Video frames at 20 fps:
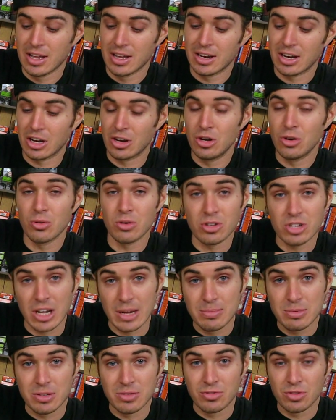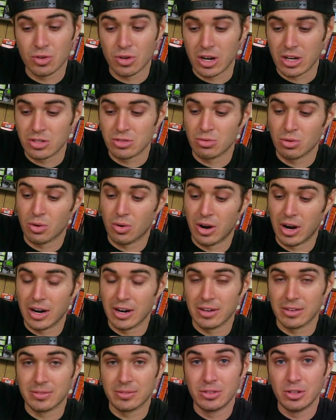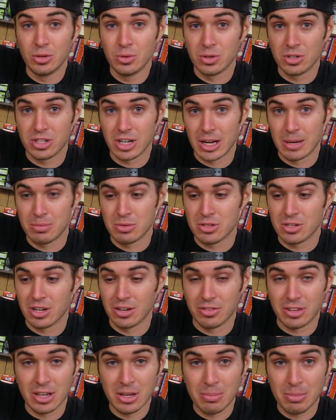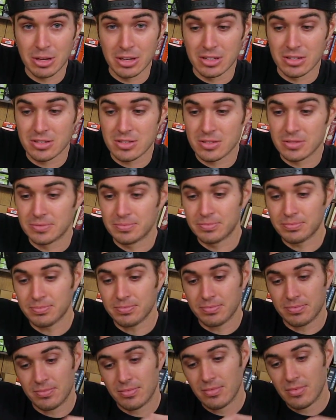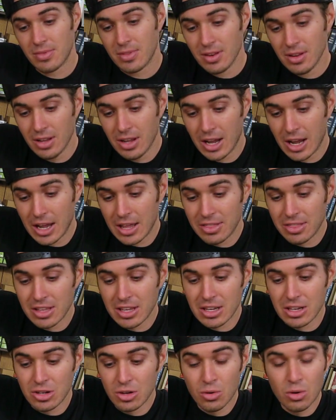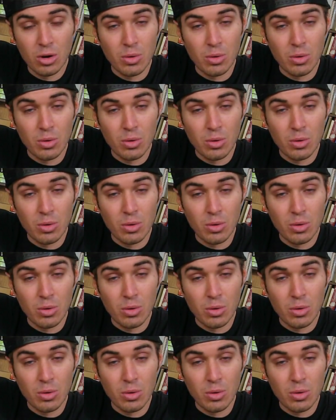Now newer types of trucks require newer types of kingpins. And the newer